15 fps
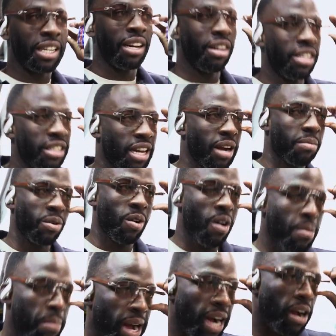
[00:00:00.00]
series up,
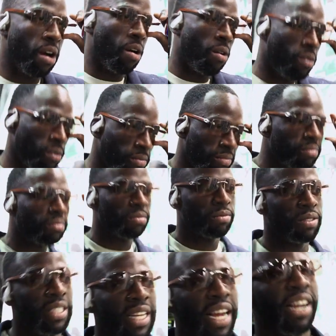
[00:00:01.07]
going back home,
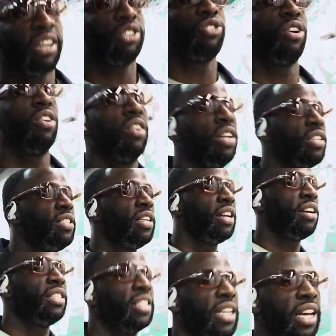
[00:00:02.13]
take control of the
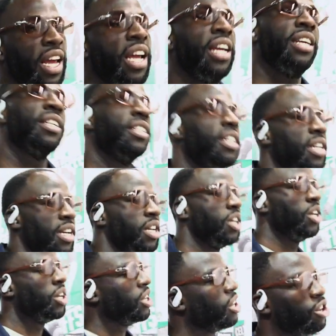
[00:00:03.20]
series again.
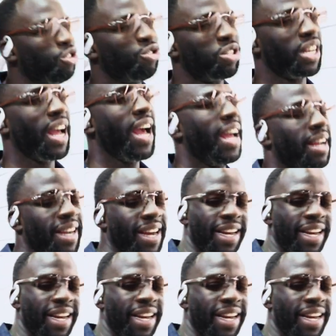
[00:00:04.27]
Huge game,